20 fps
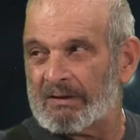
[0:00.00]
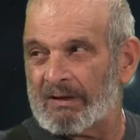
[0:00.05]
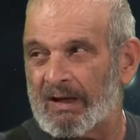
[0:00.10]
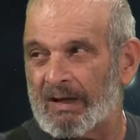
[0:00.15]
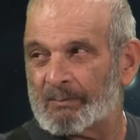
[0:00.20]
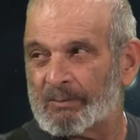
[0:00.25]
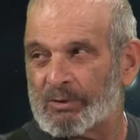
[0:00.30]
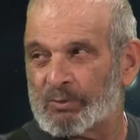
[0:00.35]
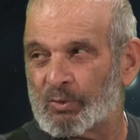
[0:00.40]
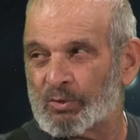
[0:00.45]
I
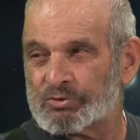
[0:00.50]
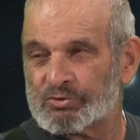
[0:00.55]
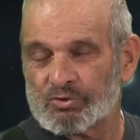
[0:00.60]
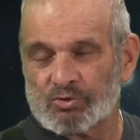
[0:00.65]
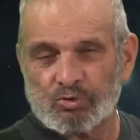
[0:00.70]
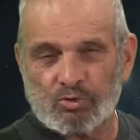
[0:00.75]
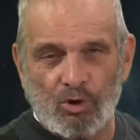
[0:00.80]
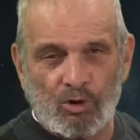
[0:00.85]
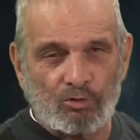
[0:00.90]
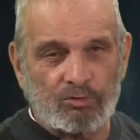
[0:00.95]
mean, which
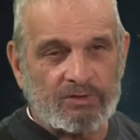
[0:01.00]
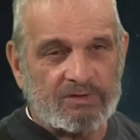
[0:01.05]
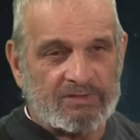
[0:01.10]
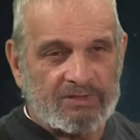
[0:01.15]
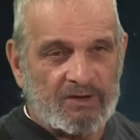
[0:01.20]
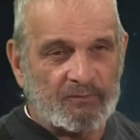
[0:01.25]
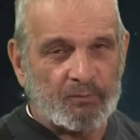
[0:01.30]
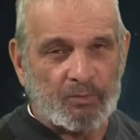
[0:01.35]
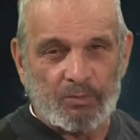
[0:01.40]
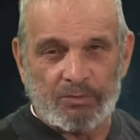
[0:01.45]
is totally
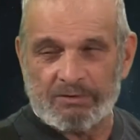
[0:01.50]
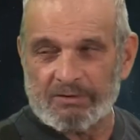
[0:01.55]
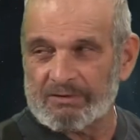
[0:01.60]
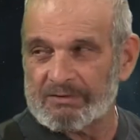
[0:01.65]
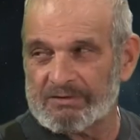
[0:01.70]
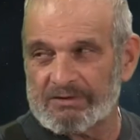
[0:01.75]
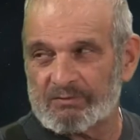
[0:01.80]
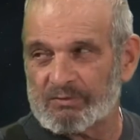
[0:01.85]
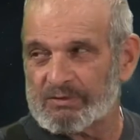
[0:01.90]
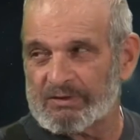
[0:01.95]
different
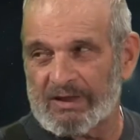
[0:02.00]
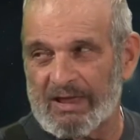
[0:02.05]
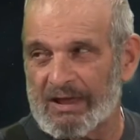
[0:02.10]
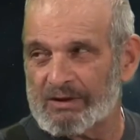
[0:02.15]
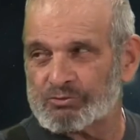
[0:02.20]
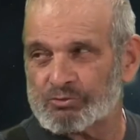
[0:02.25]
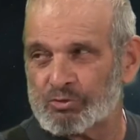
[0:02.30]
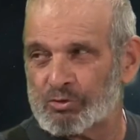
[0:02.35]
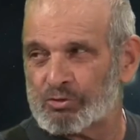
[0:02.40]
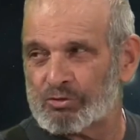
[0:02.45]
than even
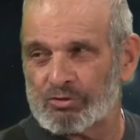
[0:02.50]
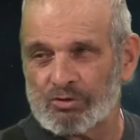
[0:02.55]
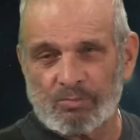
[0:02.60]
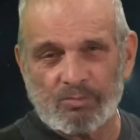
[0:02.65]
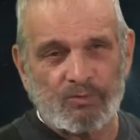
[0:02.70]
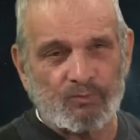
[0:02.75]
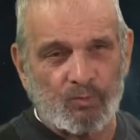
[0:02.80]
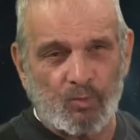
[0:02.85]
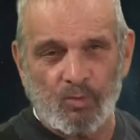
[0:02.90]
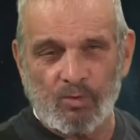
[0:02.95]
last year, year
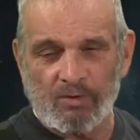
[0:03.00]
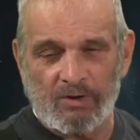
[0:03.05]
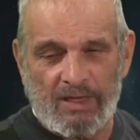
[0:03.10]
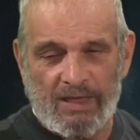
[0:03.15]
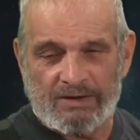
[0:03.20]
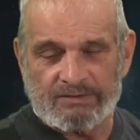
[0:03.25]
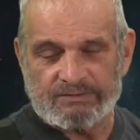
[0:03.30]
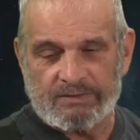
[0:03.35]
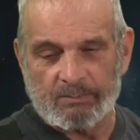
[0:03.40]
before last.